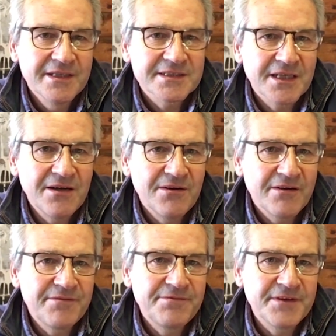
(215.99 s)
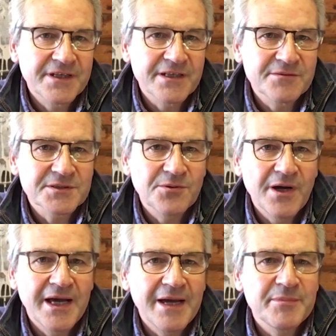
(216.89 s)
so I figured I was
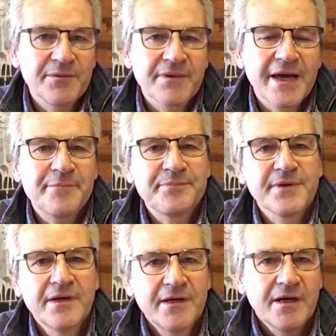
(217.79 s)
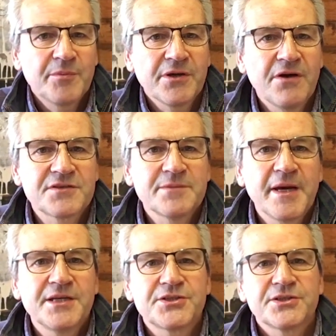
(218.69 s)
quite happy with that. I'll bring you over to the
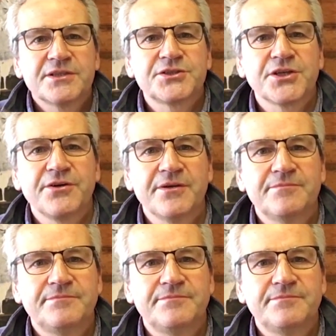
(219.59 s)
bench and show you.